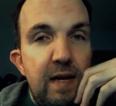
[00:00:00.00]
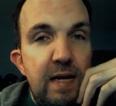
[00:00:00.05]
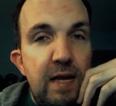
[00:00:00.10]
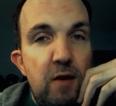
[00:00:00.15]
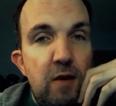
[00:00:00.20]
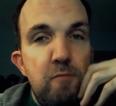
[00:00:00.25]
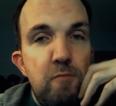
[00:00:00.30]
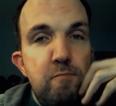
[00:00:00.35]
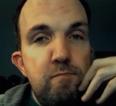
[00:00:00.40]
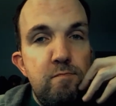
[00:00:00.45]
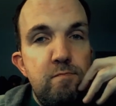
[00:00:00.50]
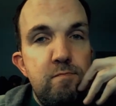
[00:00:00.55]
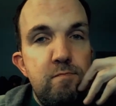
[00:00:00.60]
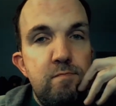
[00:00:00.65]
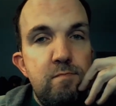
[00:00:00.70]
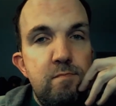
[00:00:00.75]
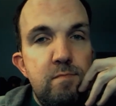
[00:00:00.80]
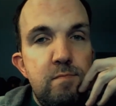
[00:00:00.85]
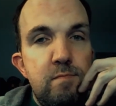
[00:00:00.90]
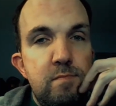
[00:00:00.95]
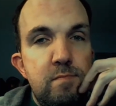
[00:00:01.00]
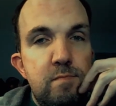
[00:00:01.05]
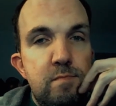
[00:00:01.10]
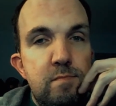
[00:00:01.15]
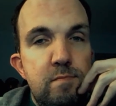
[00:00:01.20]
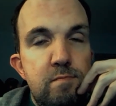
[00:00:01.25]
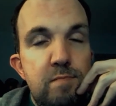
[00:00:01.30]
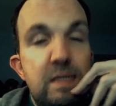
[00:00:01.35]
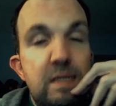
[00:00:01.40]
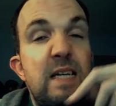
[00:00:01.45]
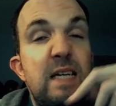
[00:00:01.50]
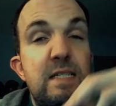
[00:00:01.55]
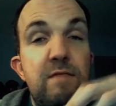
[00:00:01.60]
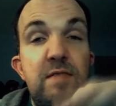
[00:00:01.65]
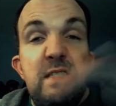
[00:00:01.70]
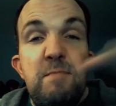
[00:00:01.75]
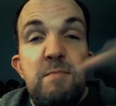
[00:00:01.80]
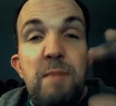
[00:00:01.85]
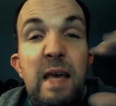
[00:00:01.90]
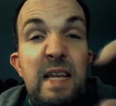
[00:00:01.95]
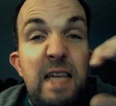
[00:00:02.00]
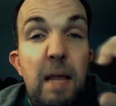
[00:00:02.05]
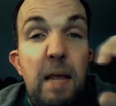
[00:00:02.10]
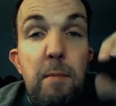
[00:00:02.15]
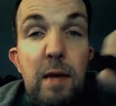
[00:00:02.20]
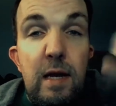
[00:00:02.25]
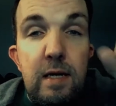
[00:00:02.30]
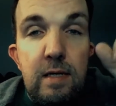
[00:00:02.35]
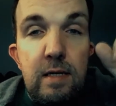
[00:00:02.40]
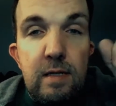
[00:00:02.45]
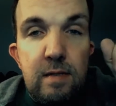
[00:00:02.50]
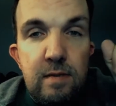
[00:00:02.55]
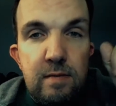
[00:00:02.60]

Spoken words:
now. Because of this pandemic.